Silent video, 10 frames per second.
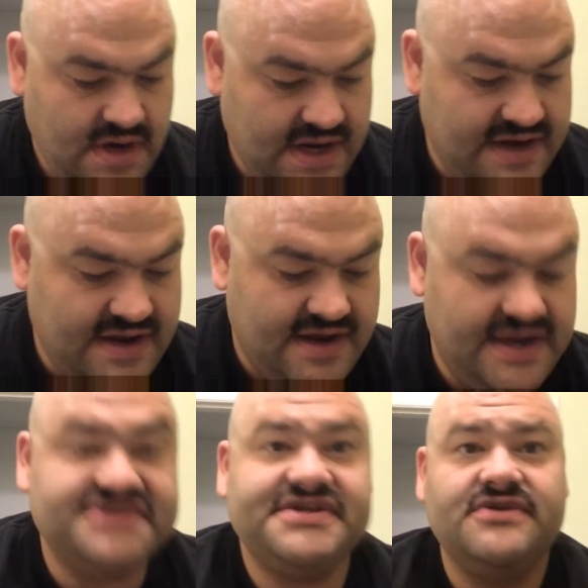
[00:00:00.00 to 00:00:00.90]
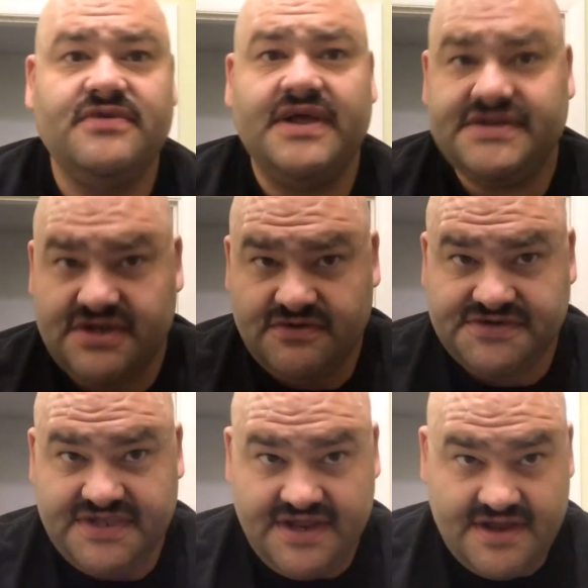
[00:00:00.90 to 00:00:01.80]
And uh, yes, I do like to
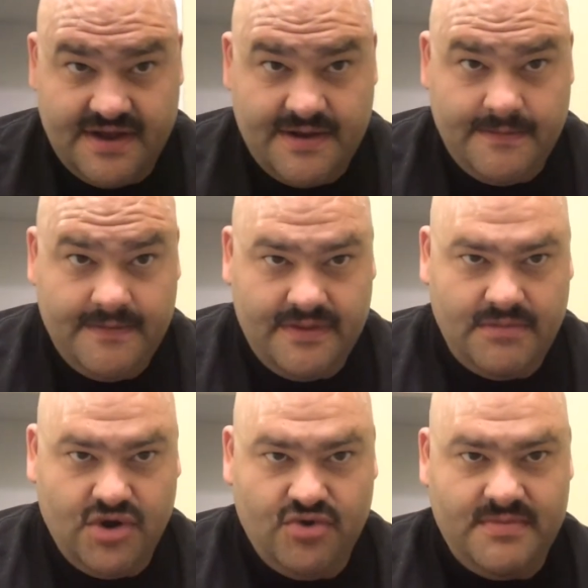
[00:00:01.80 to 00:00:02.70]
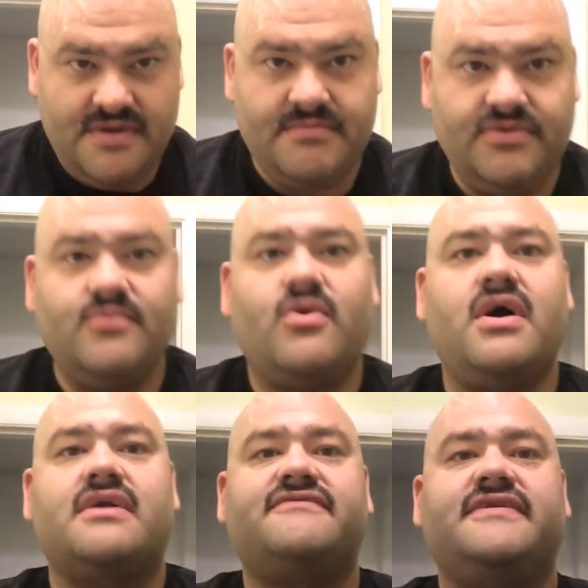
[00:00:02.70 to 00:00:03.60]
use the uh, the bloom bloom
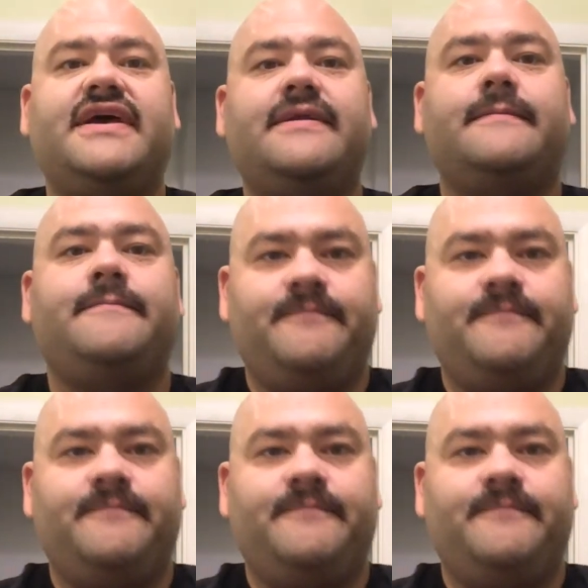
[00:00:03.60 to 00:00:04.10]
water for that.